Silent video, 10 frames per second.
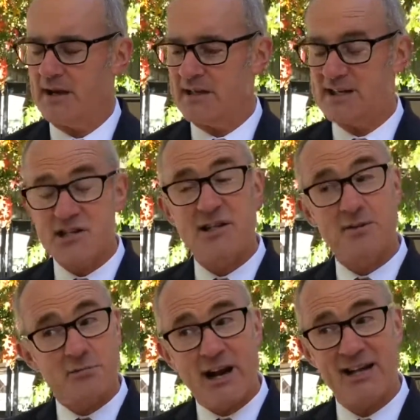essentially
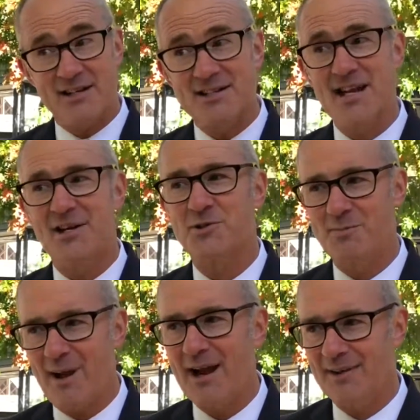creating a secondary
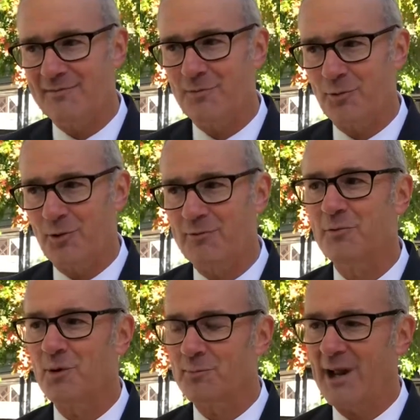market for
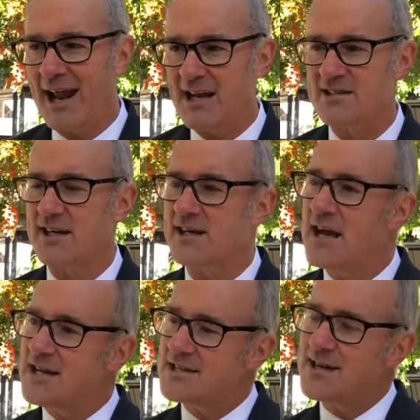affordable housing,
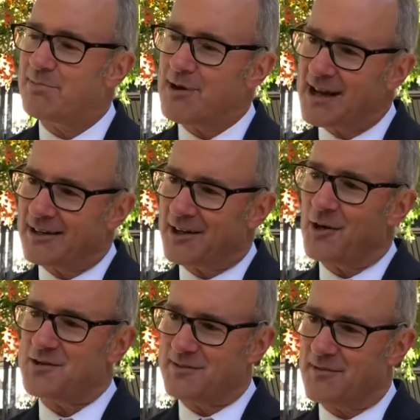separating the
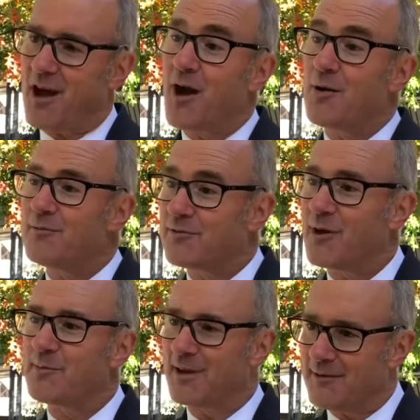cost of the home
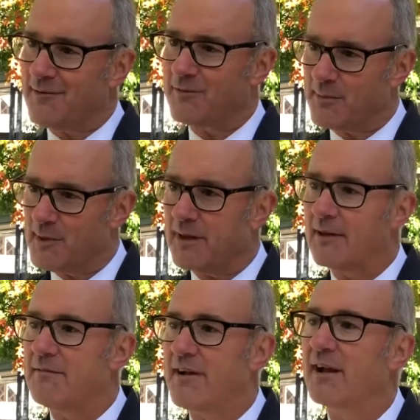from the
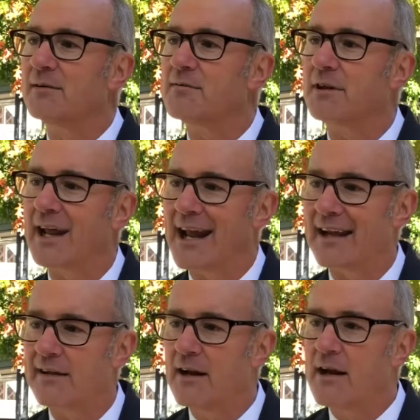value of the
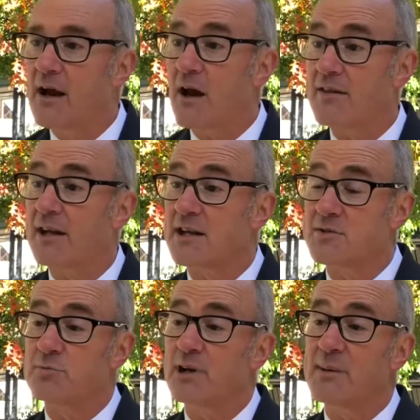land, I think
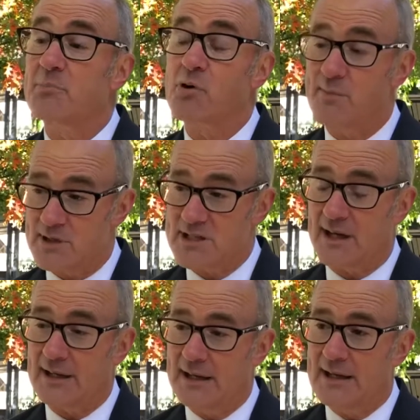is really
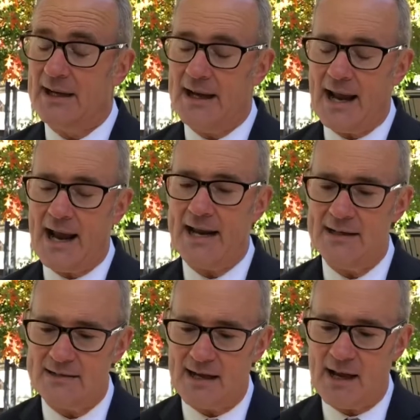promising,
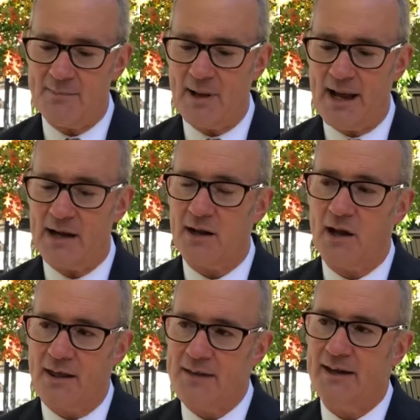and
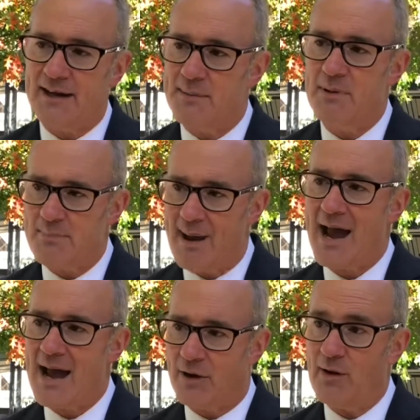I think it can be
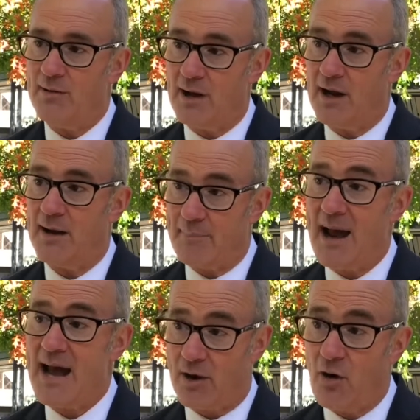part
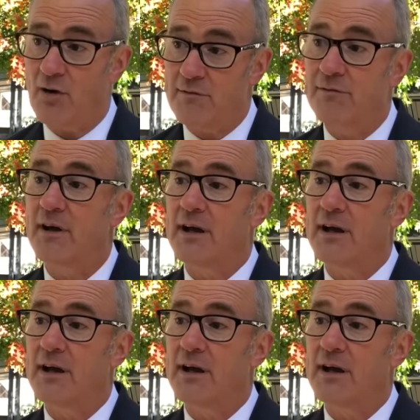of